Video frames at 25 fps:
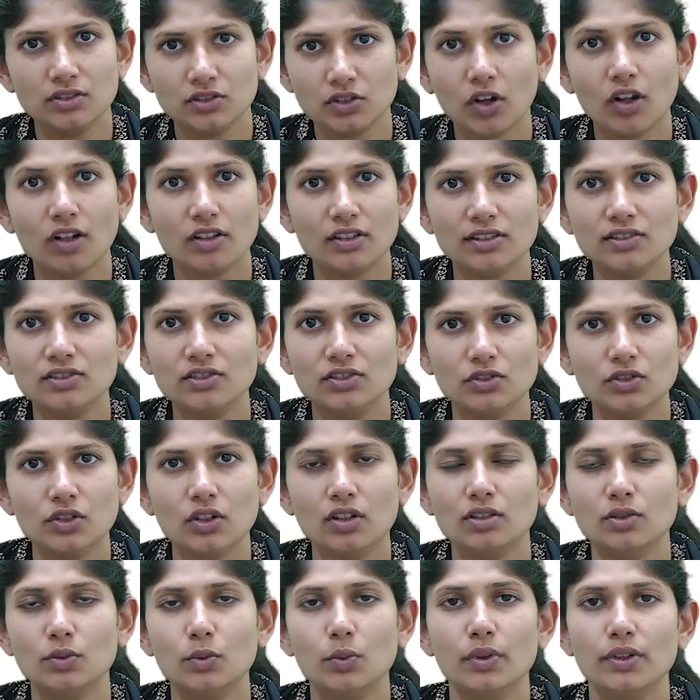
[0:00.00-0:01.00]
Tolerance is not
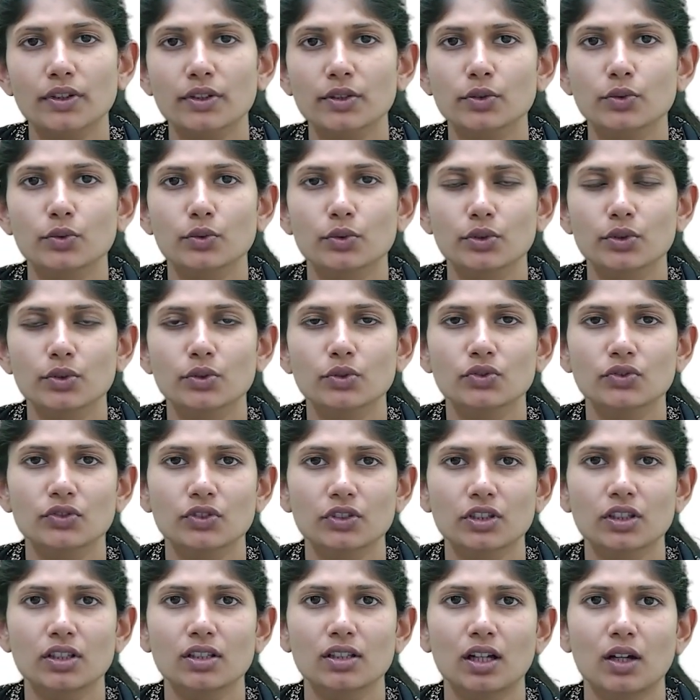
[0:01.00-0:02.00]
the word you would use for
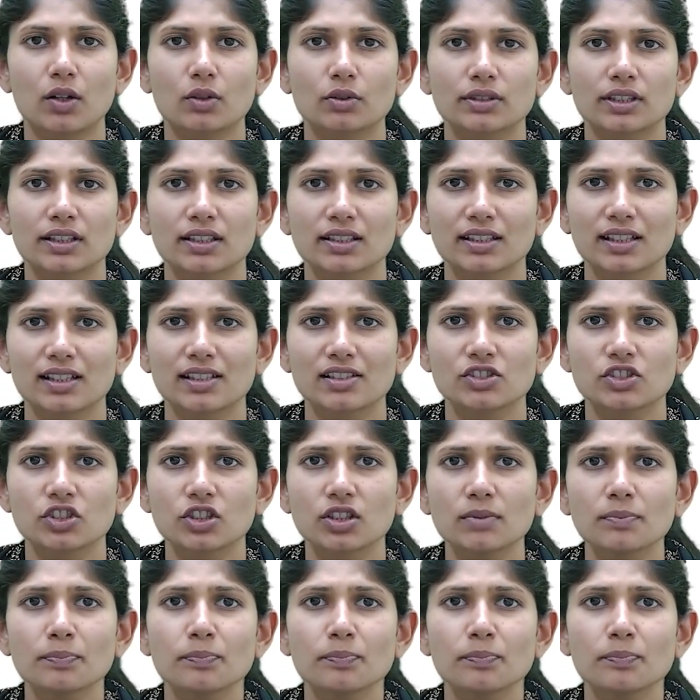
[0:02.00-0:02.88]
Alauddin Khilji.